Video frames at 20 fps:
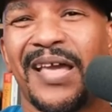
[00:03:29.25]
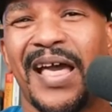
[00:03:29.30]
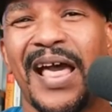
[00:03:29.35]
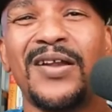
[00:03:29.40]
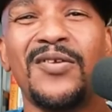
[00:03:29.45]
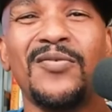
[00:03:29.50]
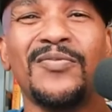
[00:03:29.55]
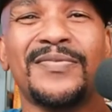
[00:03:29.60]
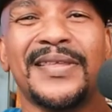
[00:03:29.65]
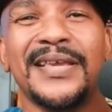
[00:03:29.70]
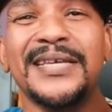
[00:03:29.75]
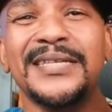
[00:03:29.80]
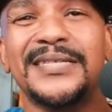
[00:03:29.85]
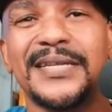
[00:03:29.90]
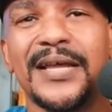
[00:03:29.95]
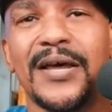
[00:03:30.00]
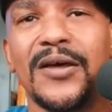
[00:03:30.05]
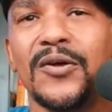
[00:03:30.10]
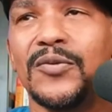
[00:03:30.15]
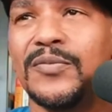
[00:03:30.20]
I don't think
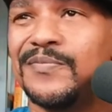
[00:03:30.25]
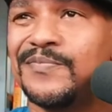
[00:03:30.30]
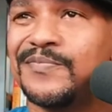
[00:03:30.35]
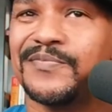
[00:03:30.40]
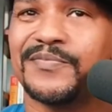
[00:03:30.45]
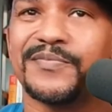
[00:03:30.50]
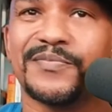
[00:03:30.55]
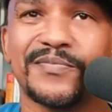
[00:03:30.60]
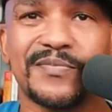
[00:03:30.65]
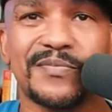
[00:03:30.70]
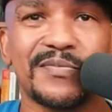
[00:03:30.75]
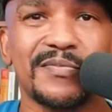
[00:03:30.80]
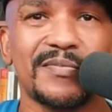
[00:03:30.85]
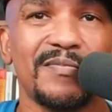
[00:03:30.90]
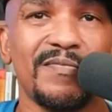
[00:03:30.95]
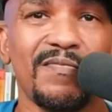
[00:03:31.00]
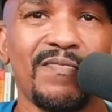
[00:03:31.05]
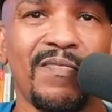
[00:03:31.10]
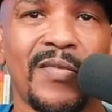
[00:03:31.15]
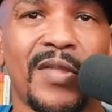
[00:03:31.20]
so.
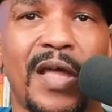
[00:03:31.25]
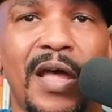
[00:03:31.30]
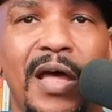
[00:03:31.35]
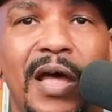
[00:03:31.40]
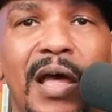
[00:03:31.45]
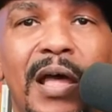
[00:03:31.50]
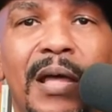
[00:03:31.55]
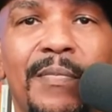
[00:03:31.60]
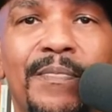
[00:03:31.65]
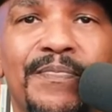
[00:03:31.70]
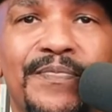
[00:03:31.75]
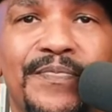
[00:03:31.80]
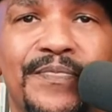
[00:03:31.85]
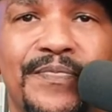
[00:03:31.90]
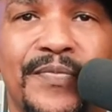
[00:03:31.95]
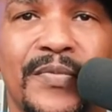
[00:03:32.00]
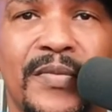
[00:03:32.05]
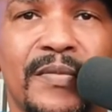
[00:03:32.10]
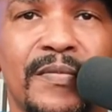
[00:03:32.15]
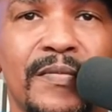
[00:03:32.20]
Um,